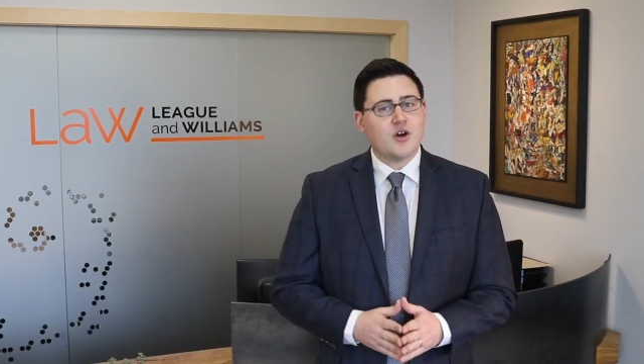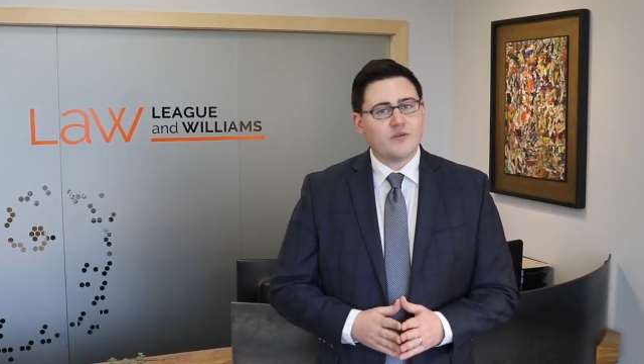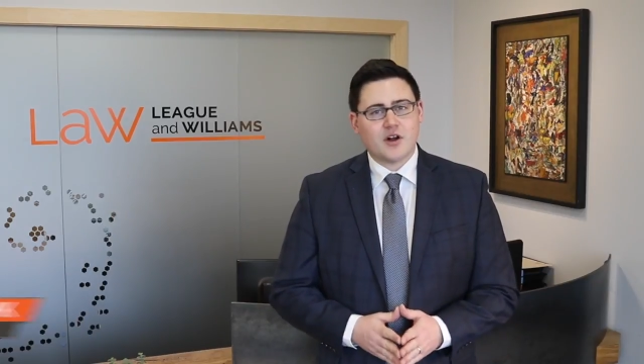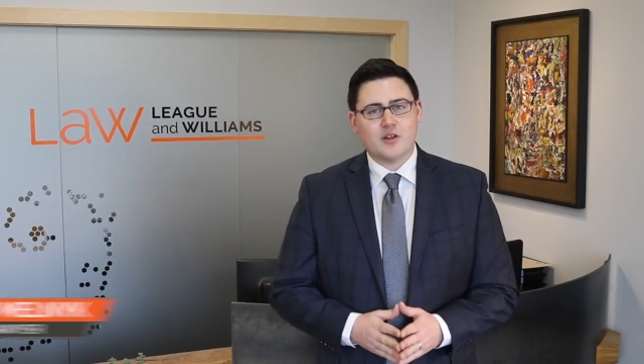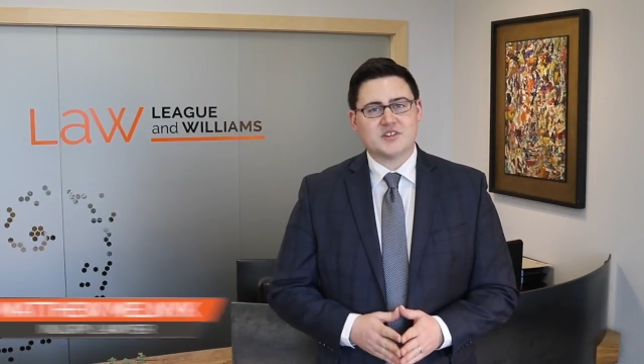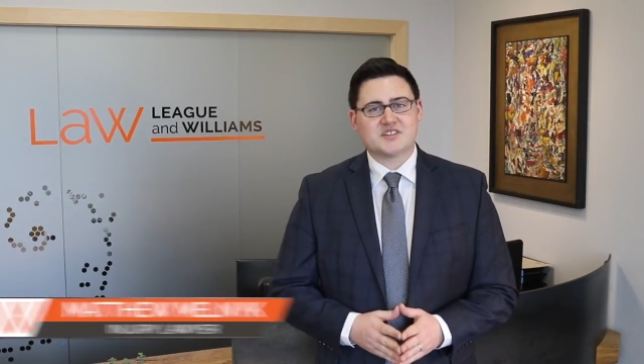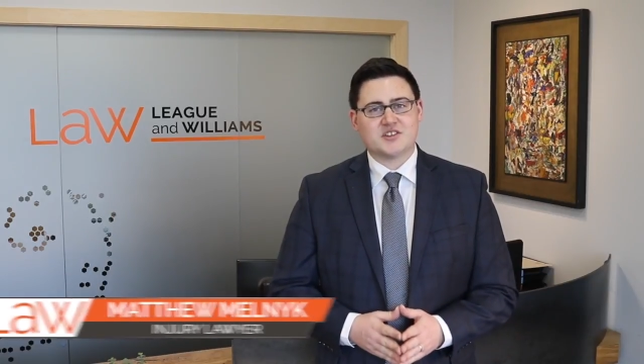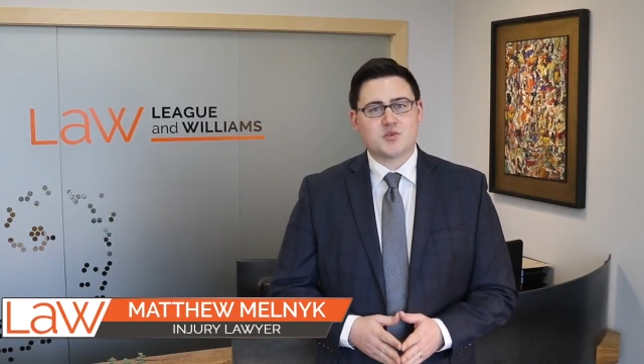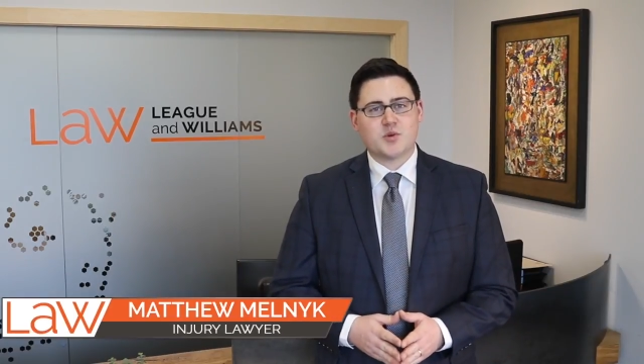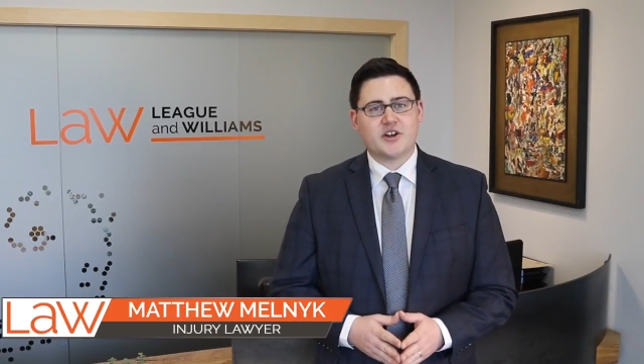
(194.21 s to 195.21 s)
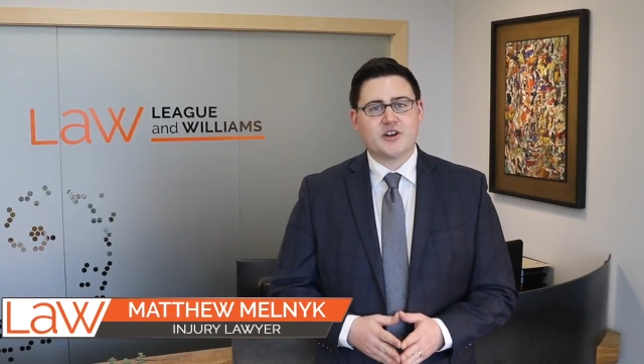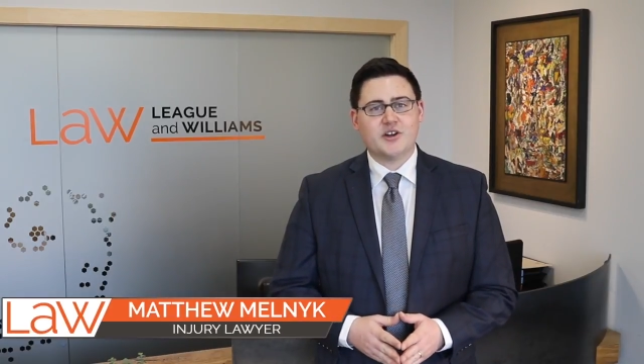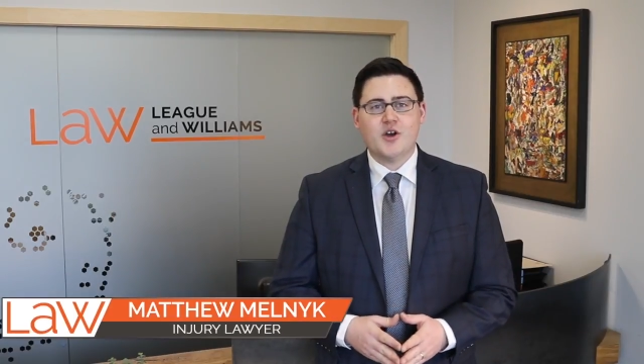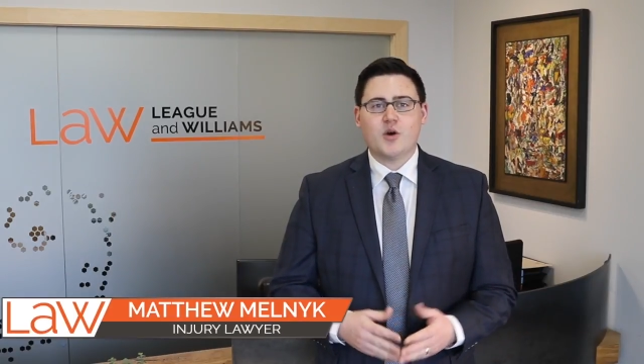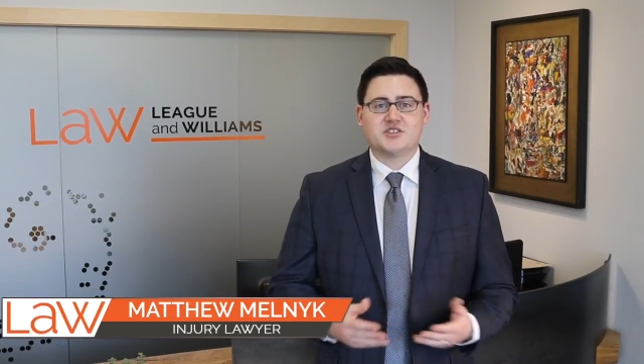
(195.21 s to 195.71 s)
follow us on
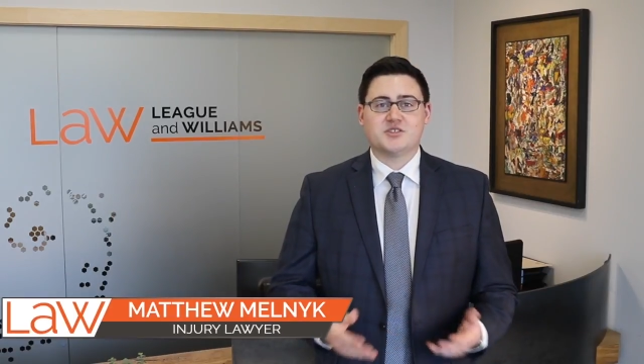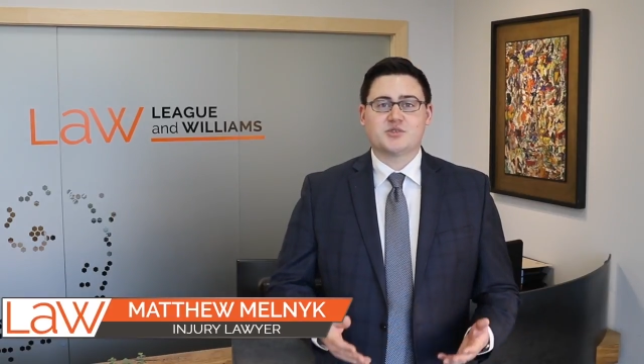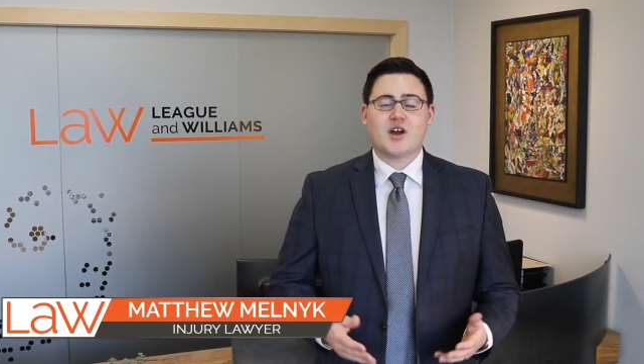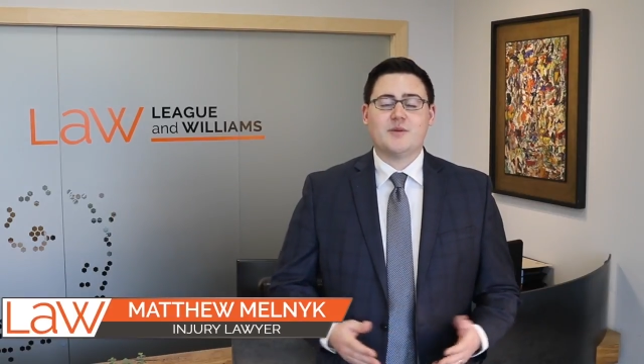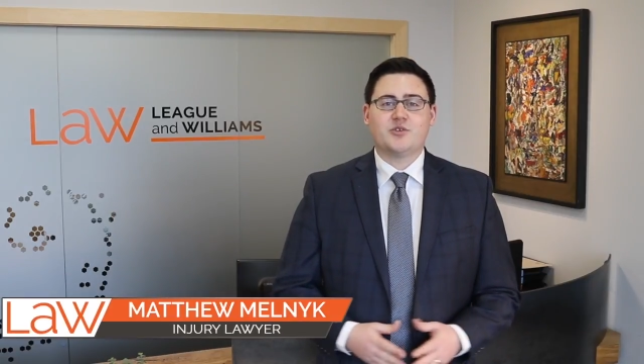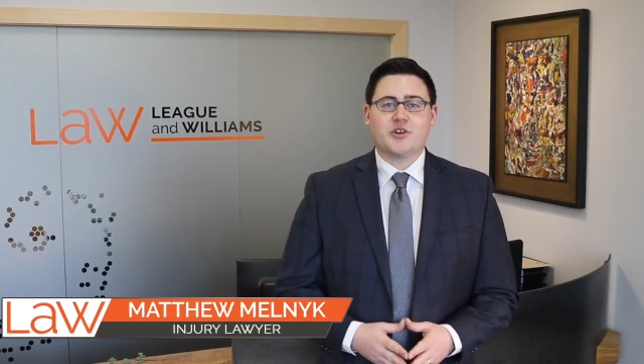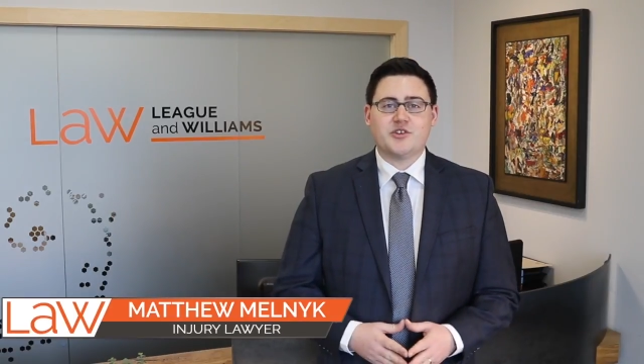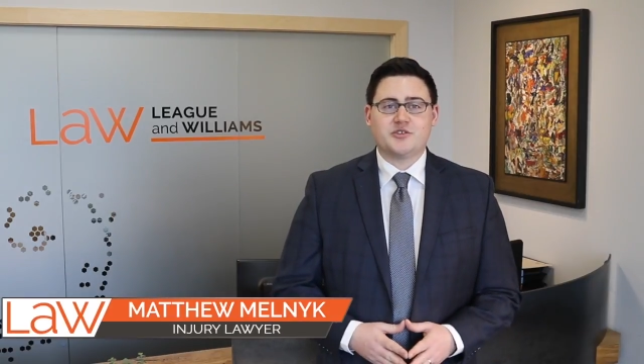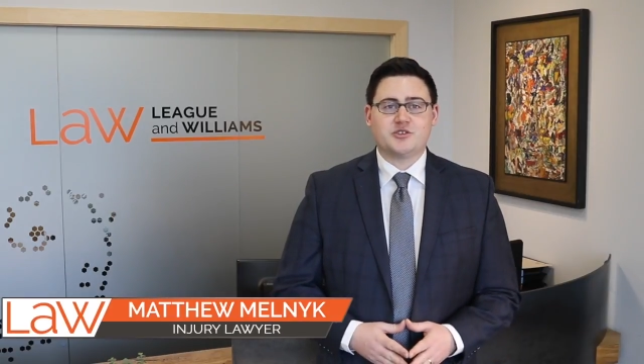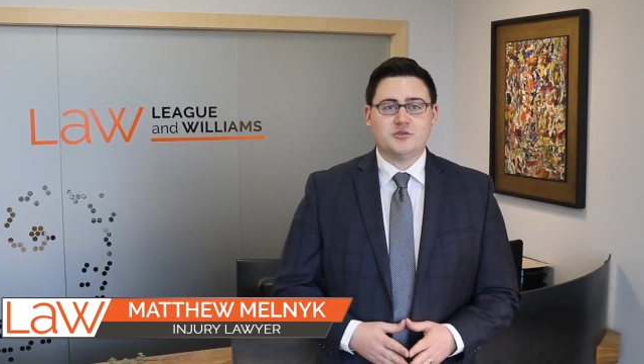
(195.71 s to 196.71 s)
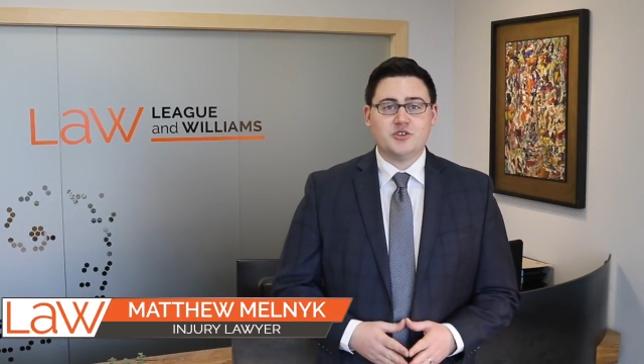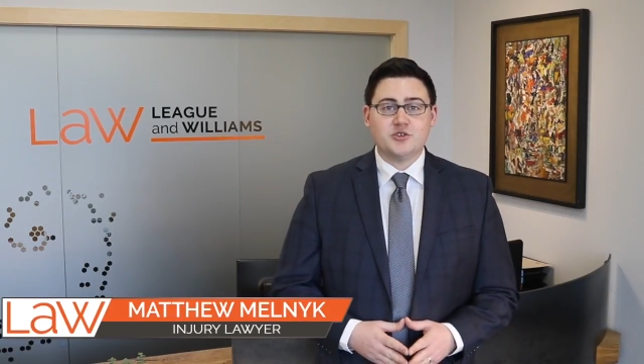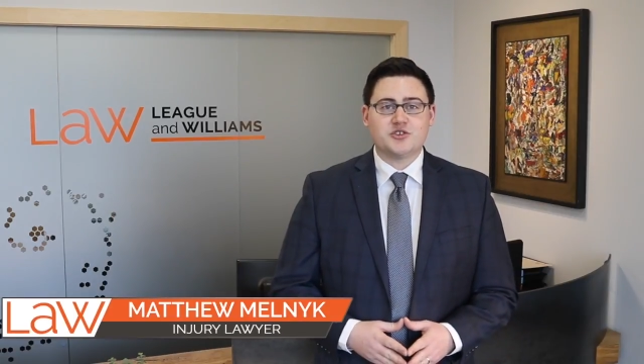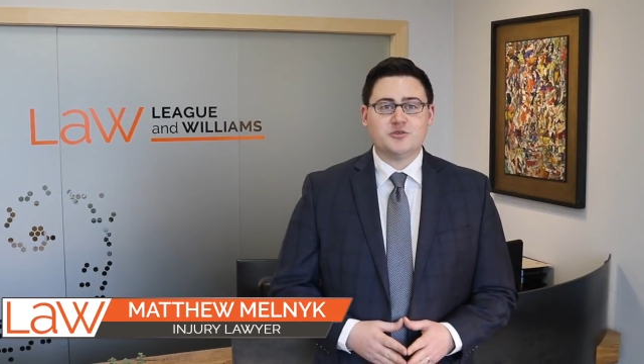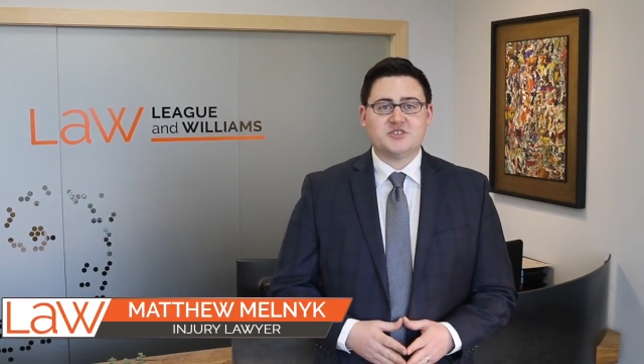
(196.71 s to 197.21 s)
Twitter, or subscribe to our
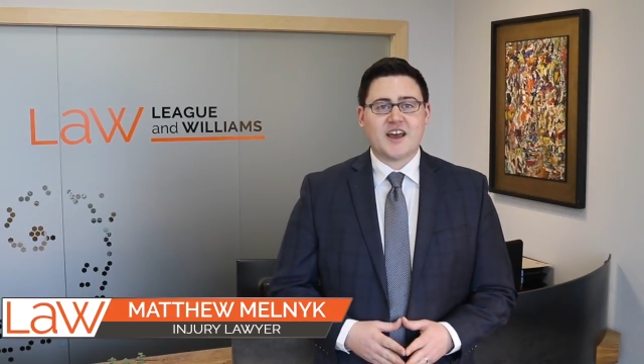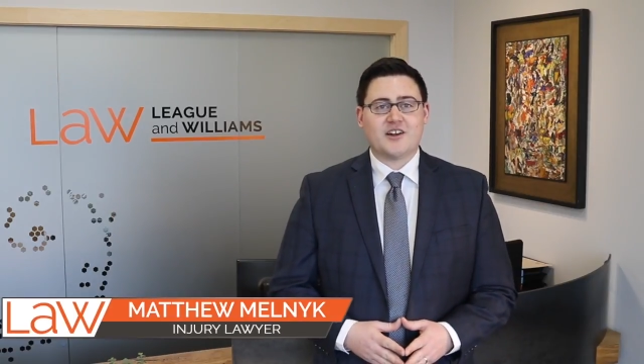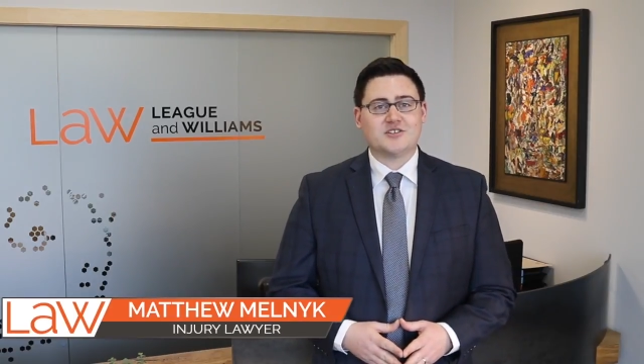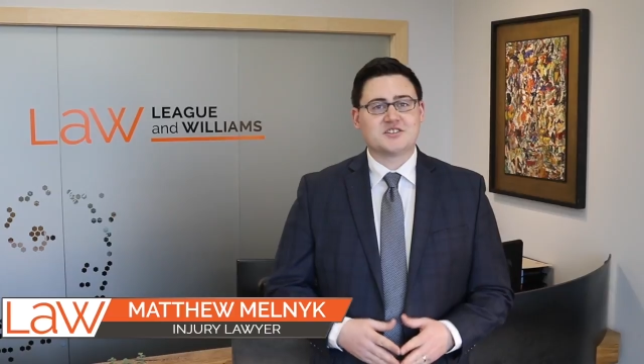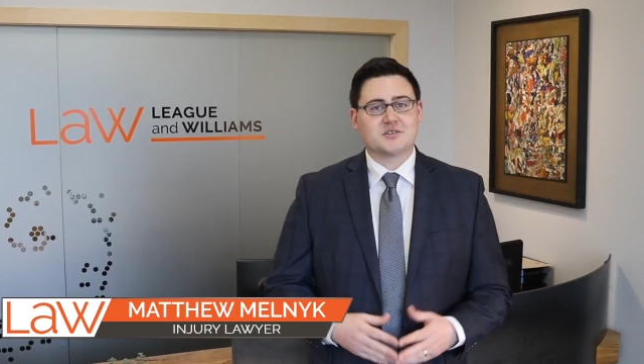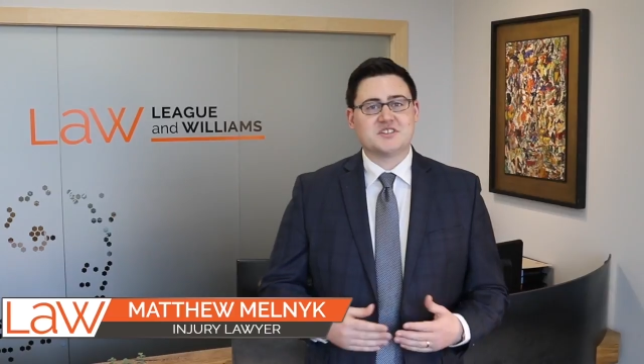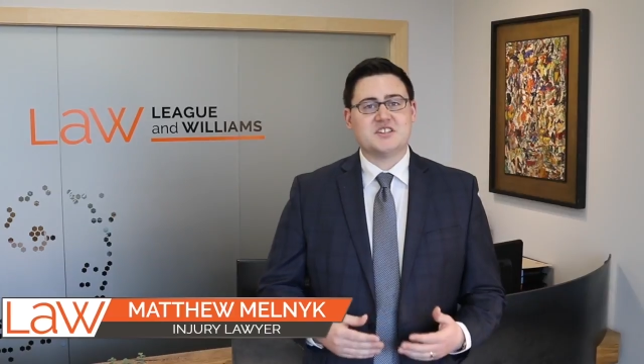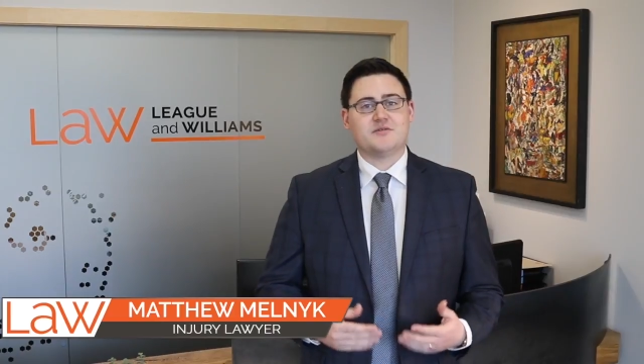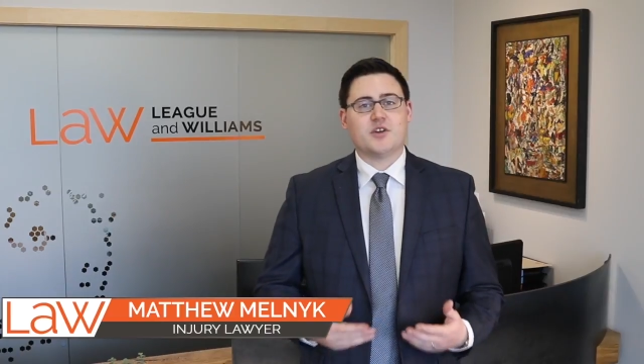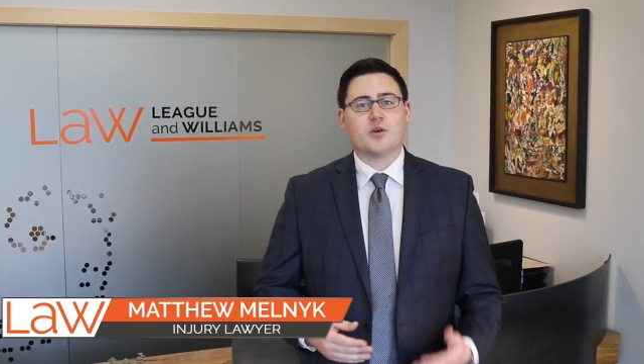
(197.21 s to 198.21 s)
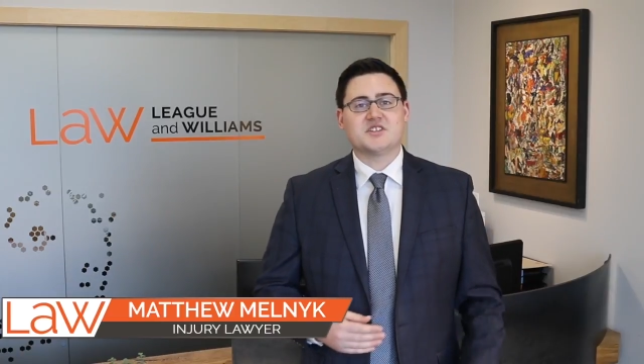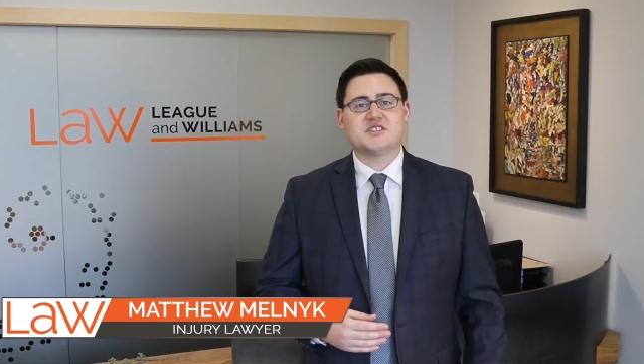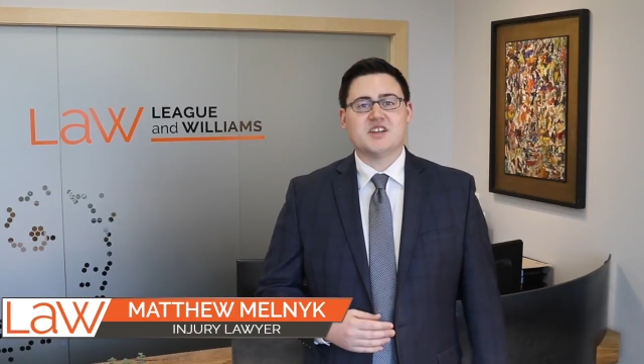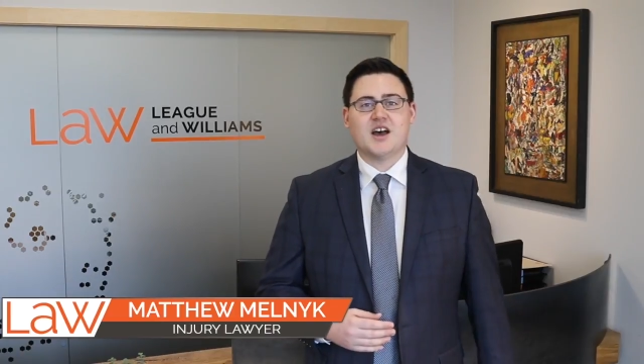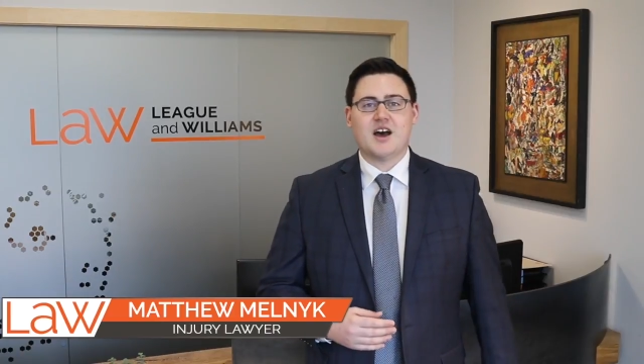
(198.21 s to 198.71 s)
YouTube channel to receive notice